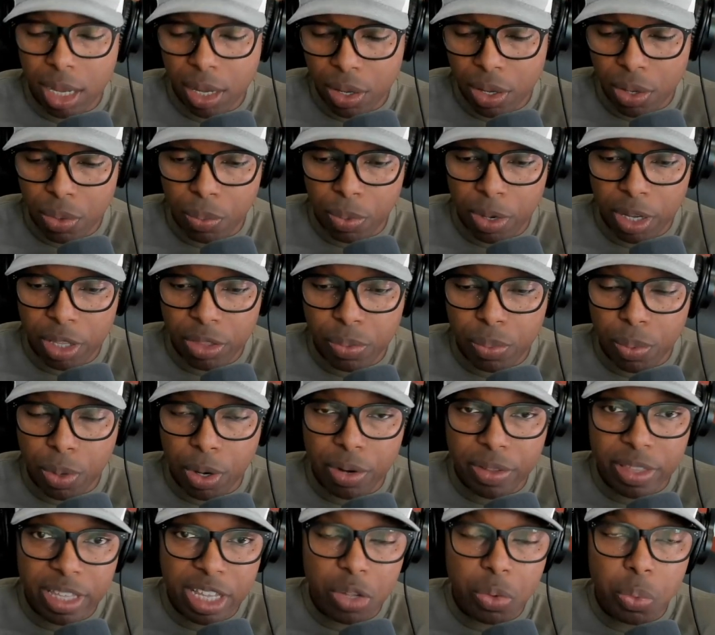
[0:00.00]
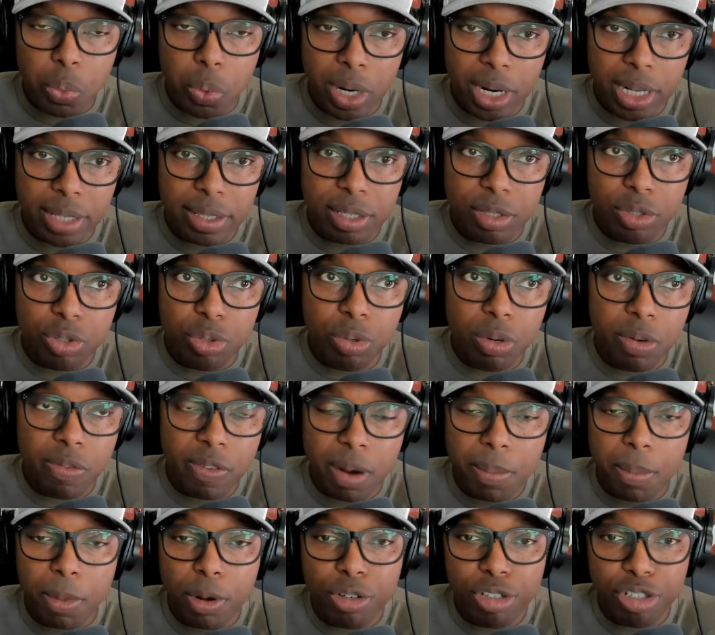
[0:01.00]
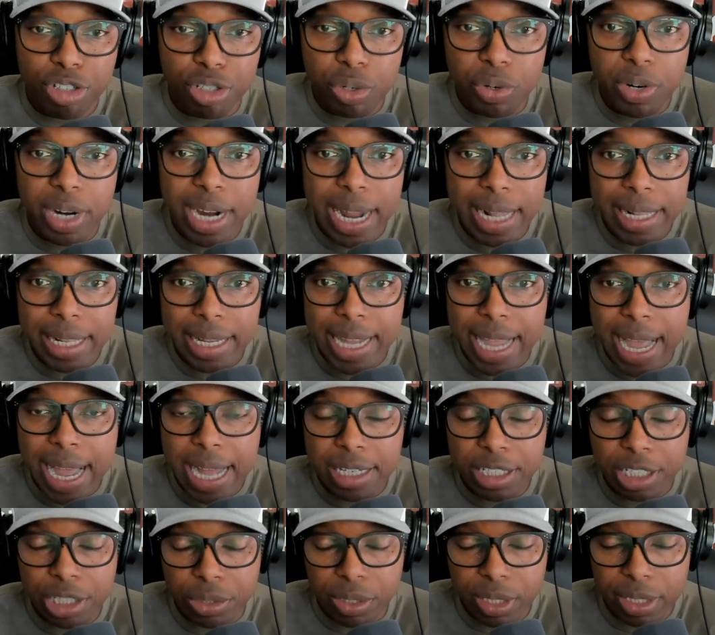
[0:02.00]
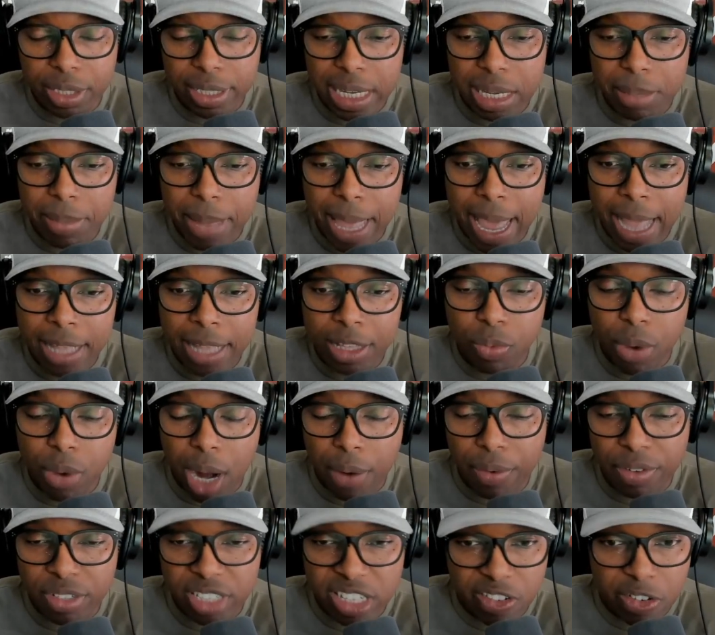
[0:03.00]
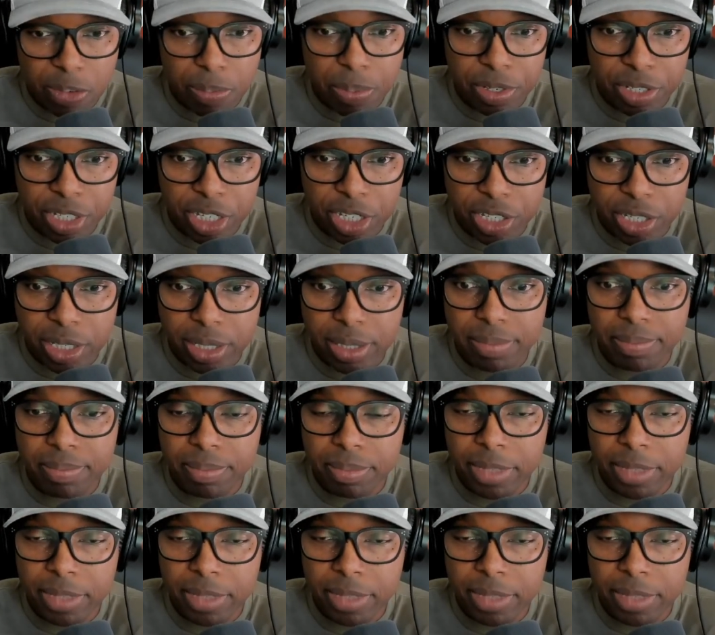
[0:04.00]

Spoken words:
with Worthy and Whittington, two of our most sure-handed guys here in the team at the wide receiver position.